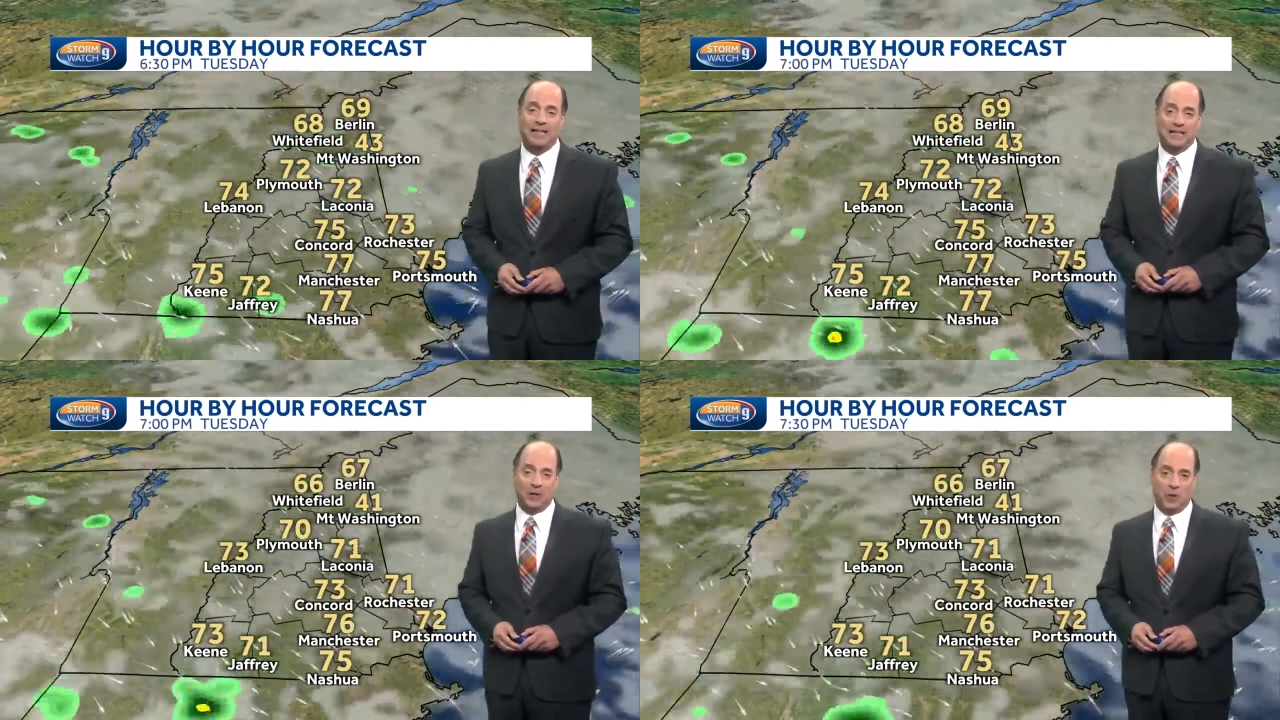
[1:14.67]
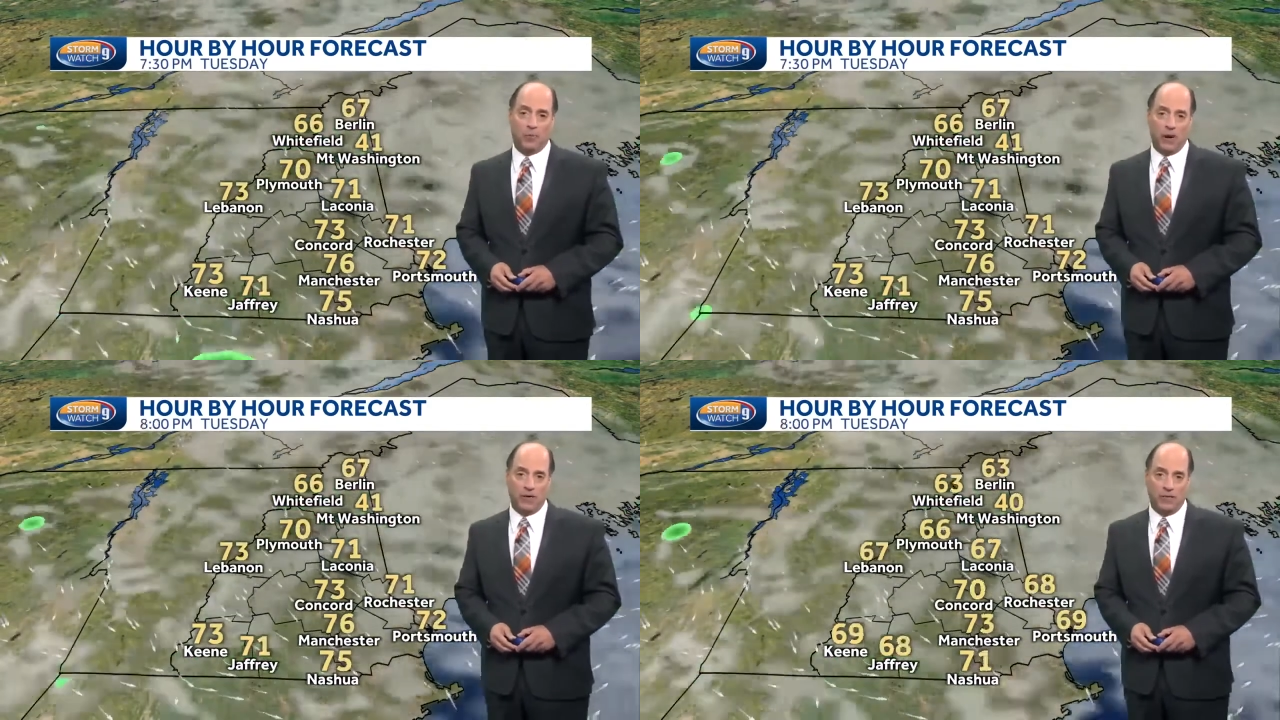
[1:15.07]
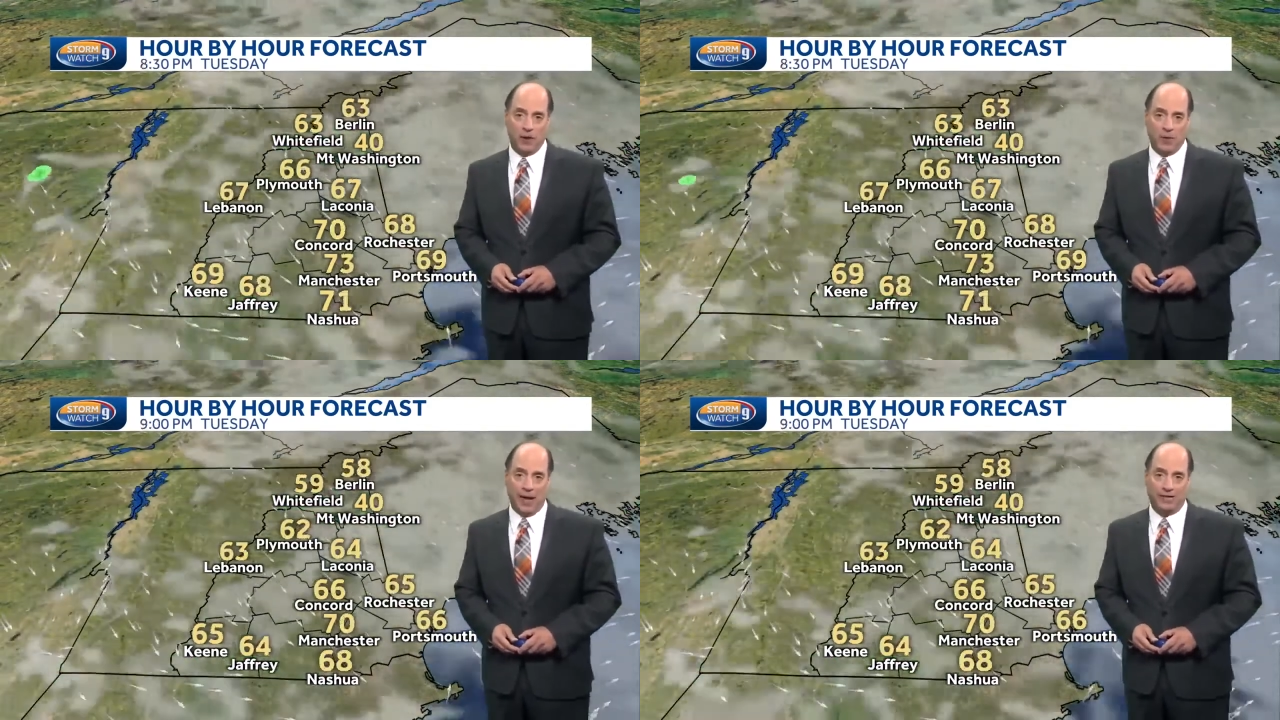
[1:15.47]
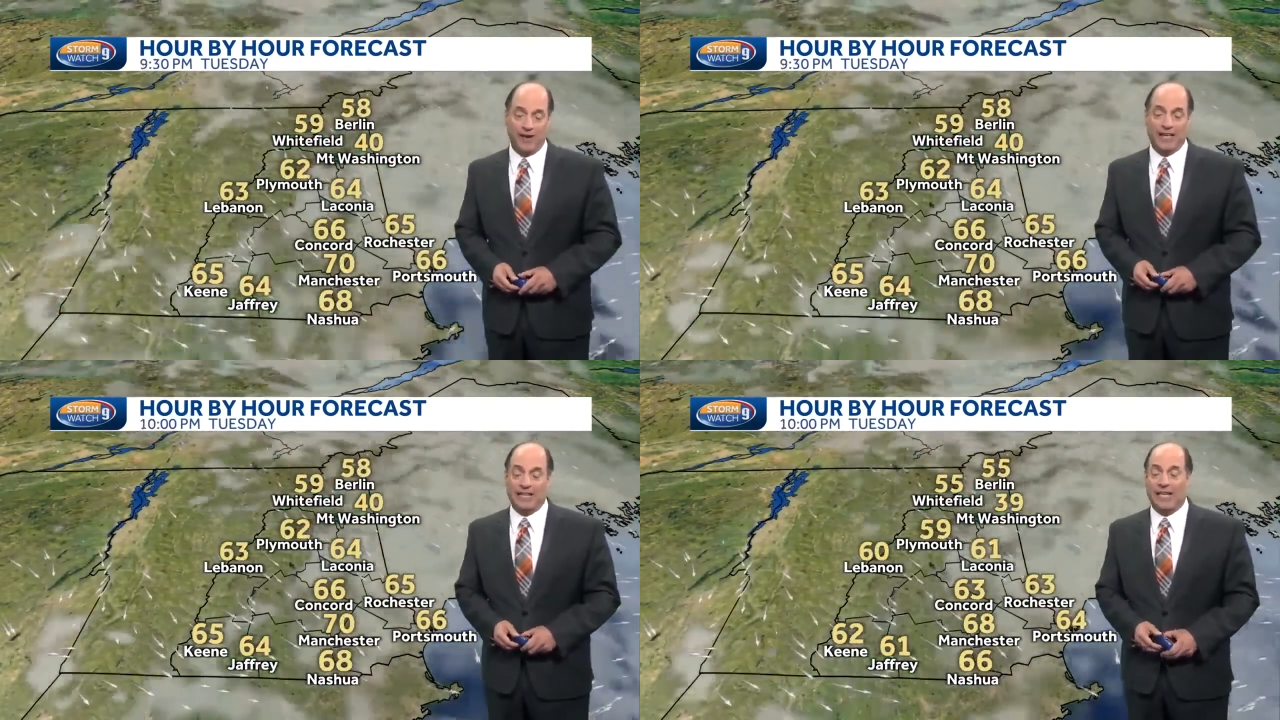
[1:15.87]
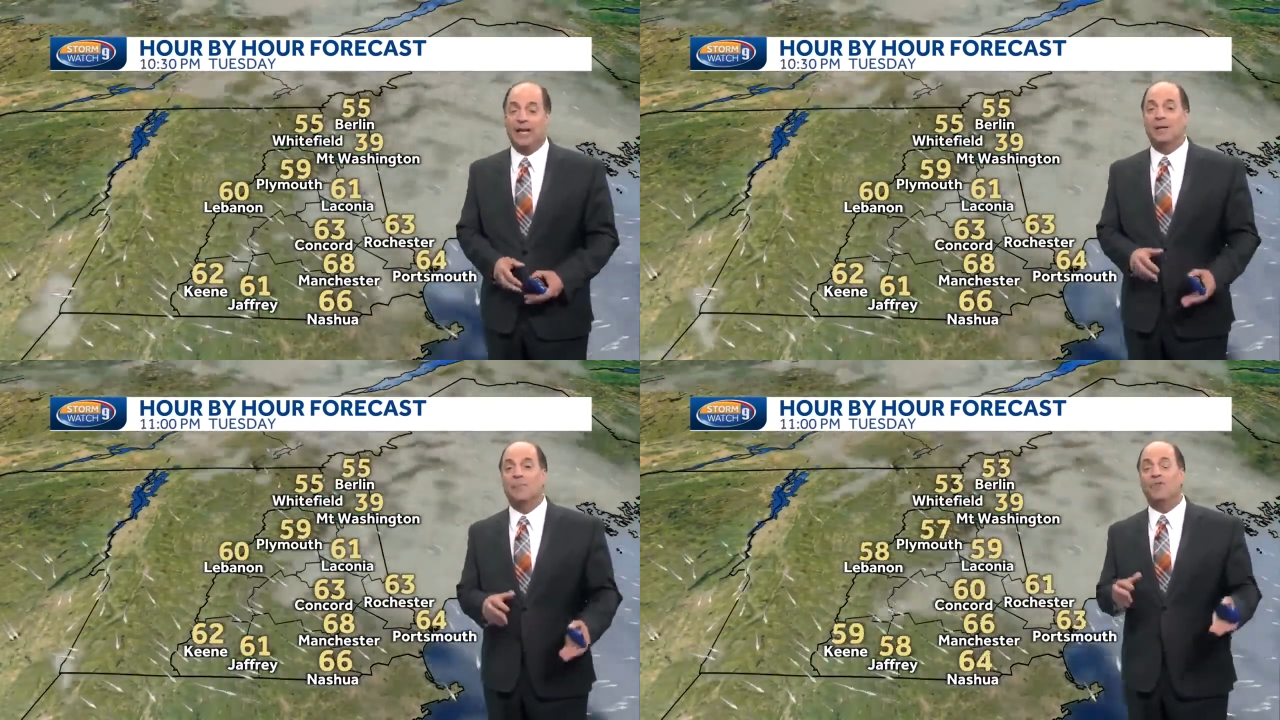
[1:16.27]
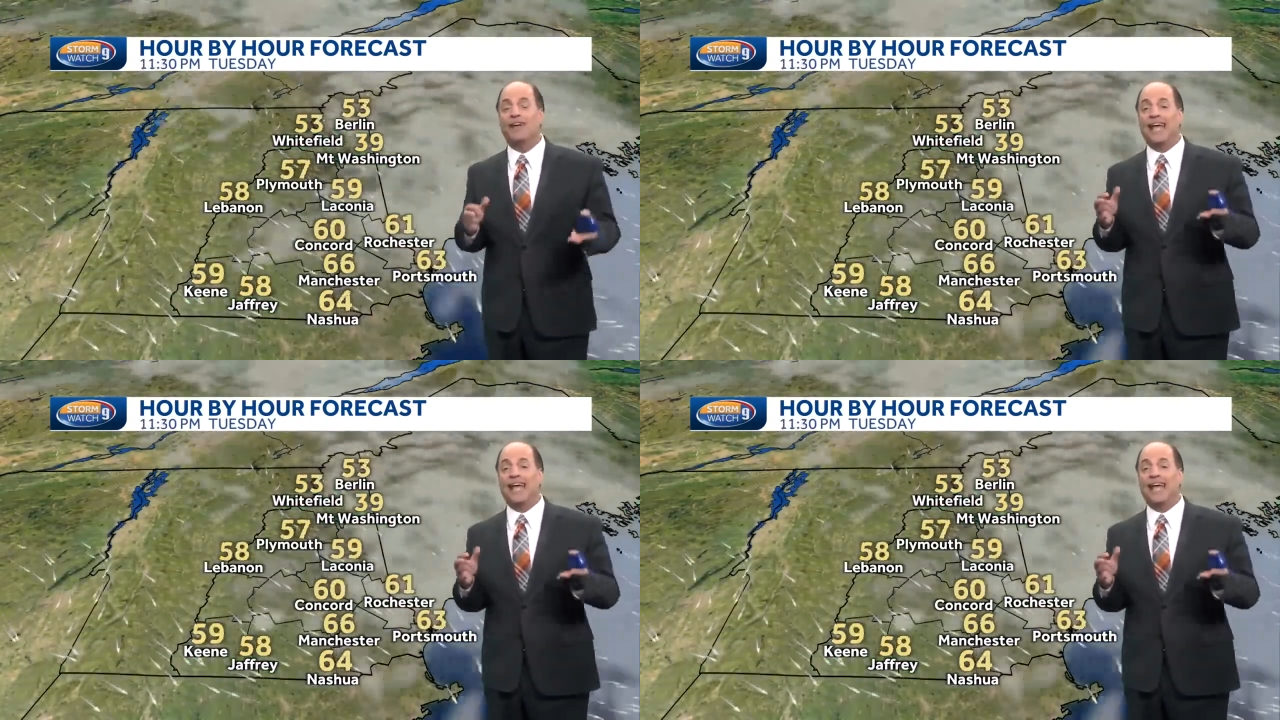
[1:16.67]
in the lower part of the Merrimack Valley. Moving